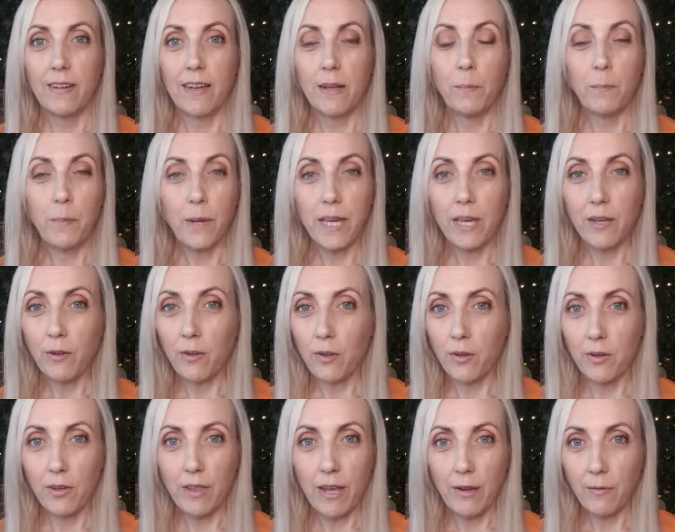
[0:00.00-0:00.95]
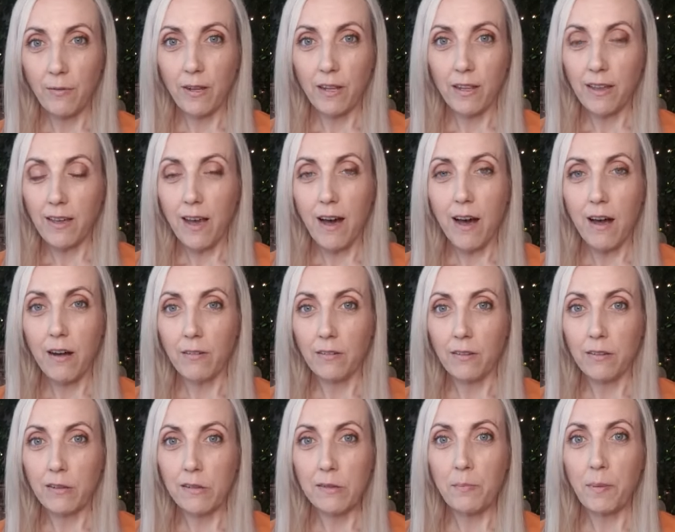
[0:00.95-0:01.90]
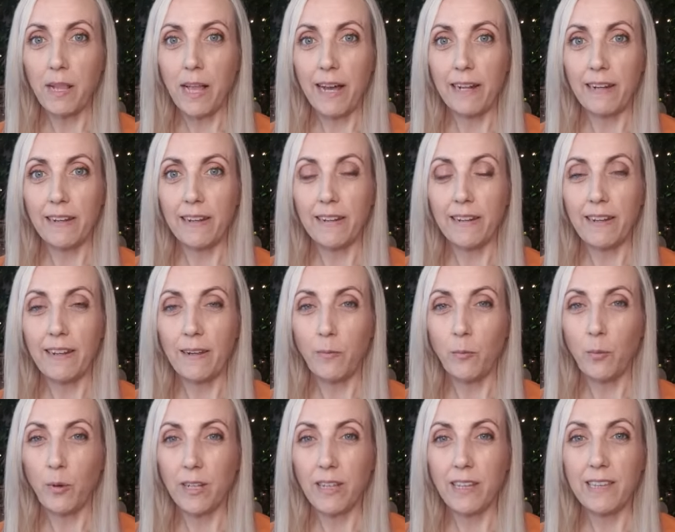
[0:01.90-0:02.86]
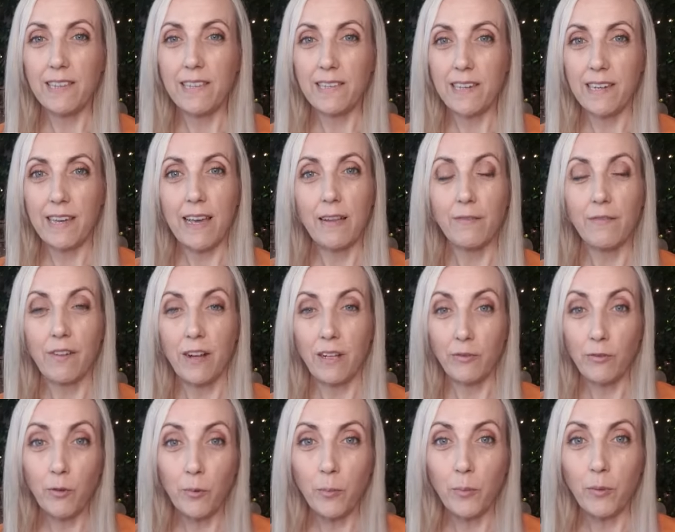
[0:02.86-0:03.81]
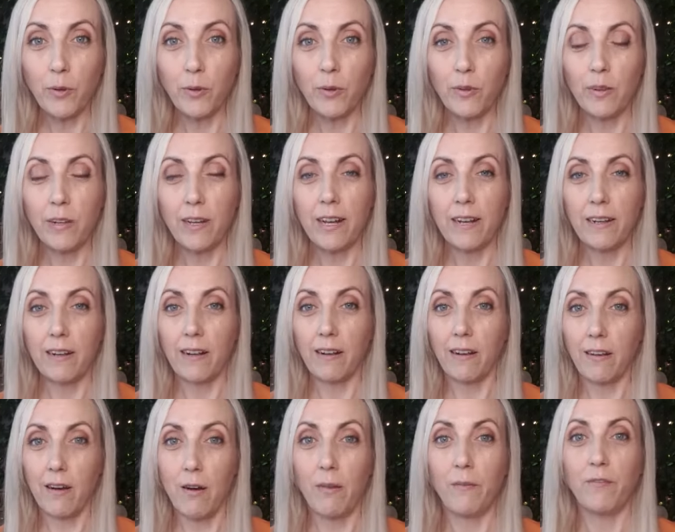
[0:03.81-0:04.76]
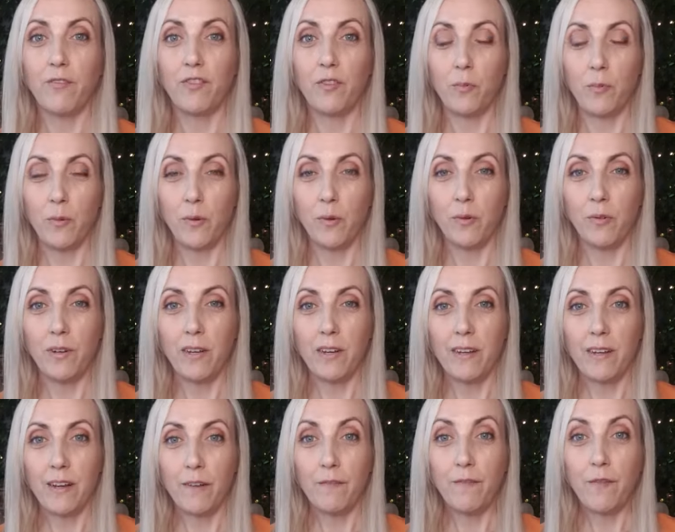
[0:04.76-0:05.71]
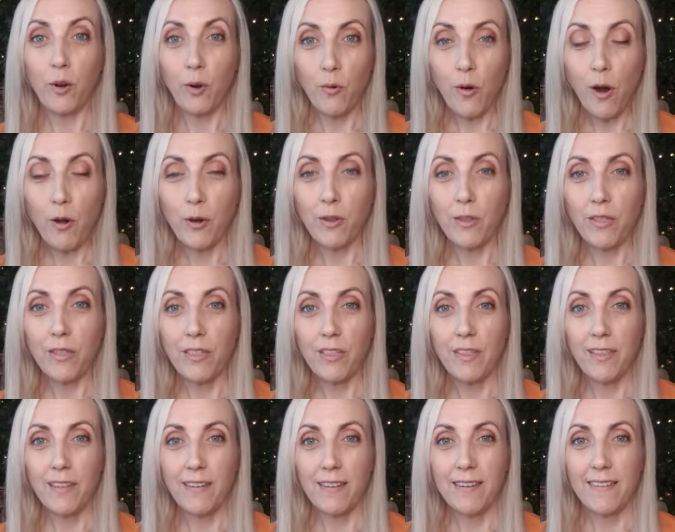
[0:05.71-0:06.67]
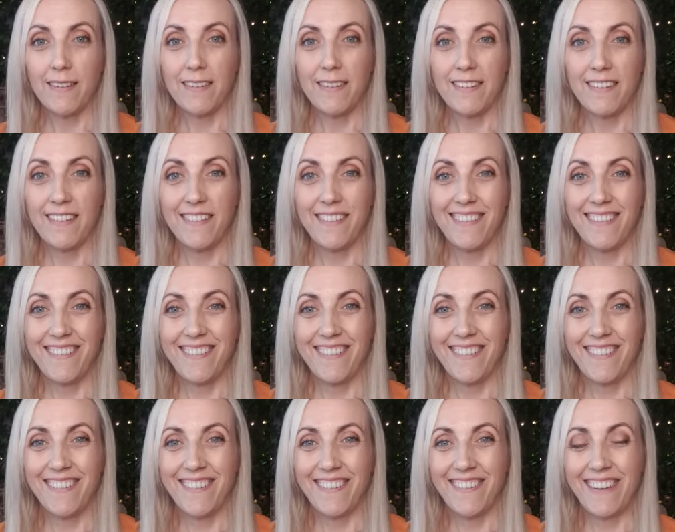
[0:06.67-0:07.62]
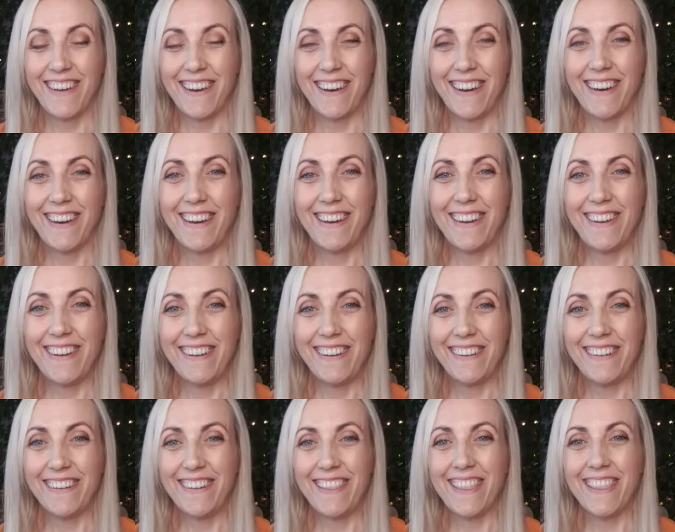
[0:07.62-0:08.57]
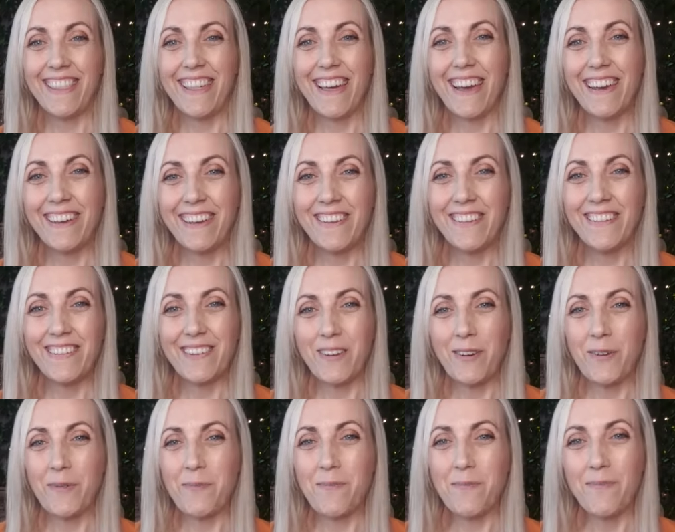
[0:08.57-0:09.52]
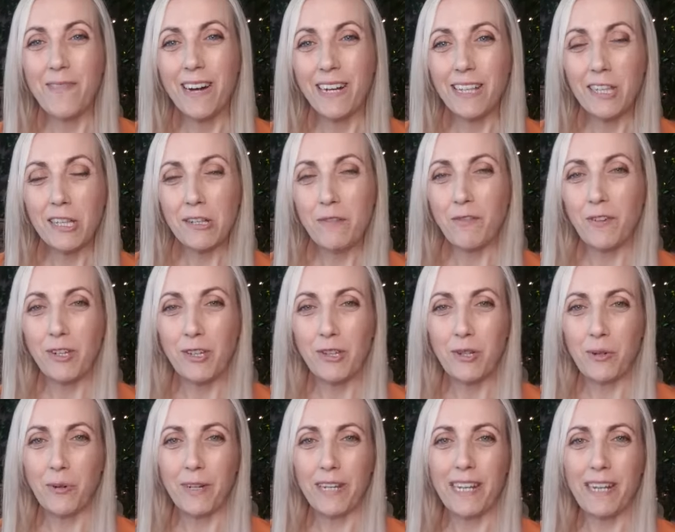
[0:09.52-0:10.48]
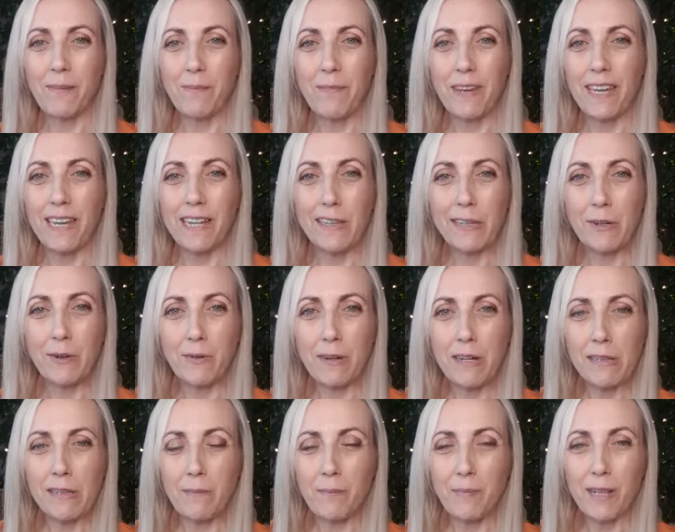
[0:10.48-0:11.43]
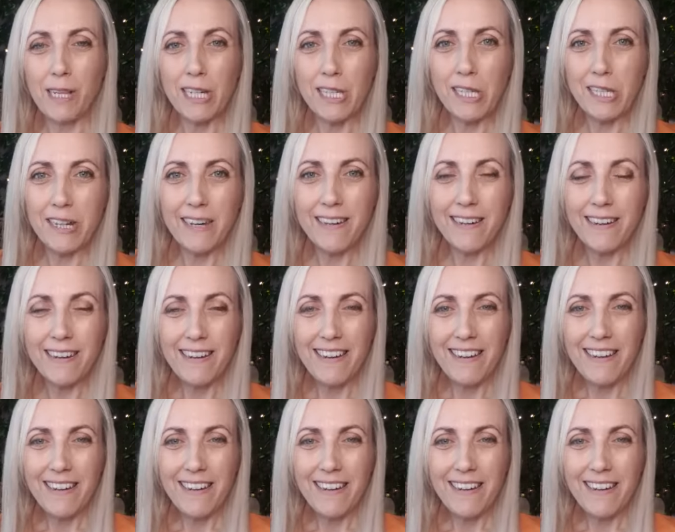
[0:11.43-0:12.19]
and being who they really are on this planet, and willing to get vulnerable and uncomfortable for growth. Okay? Thank you so much for joining me. It's always a pleasure